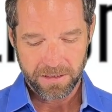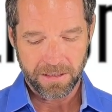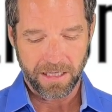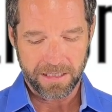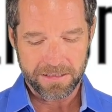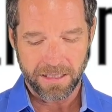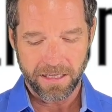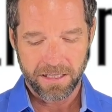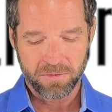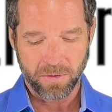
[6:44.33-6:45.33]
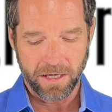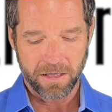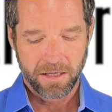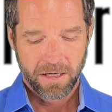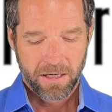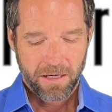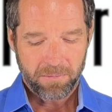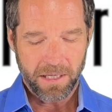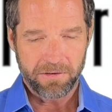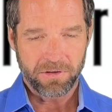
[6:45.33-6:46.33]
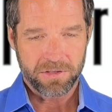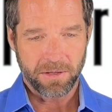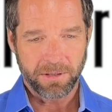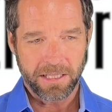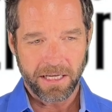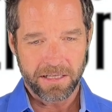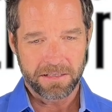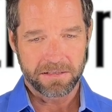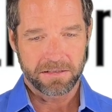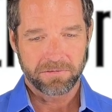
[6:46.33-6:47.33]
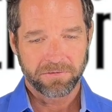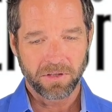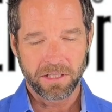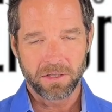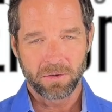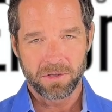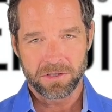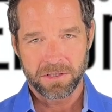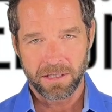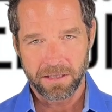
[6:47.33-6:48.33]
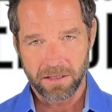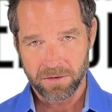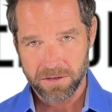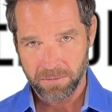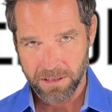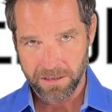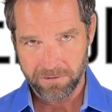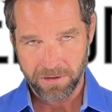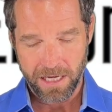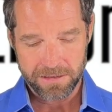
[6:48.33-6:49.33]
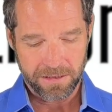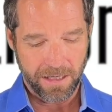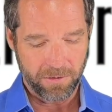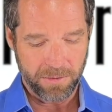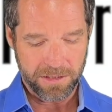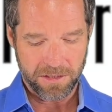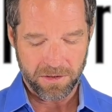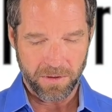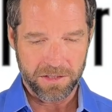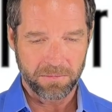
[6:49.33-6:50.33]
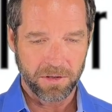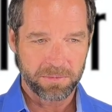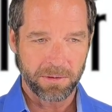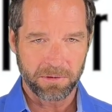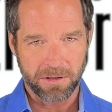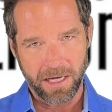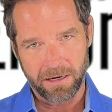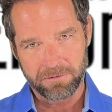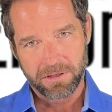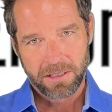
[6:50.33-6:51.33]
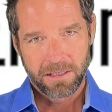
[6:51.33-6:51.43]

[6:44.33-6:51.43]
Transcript: Like I said, it's rare, but if you're somebody that is fully engorged and then goes completely flaccid, that would be a situation. Most people are kind of